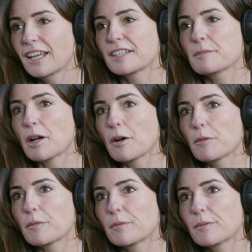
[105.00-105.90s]
it's
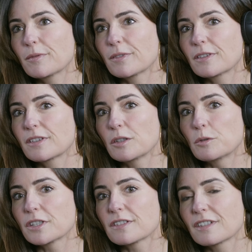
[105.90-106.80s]
about the
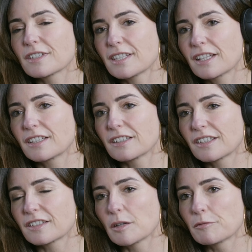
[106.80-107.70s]
audience understanding that
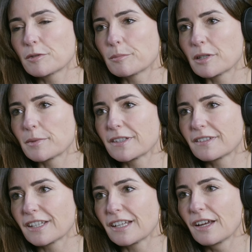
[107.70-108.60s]
it's come from the
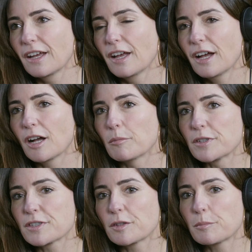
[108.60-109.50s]
BBC. Um,
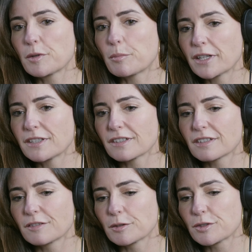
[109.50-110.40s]
and so the, the, branding
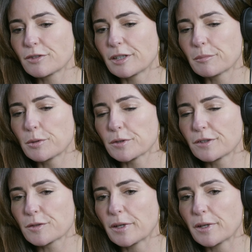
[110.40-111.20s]
side of it was really important as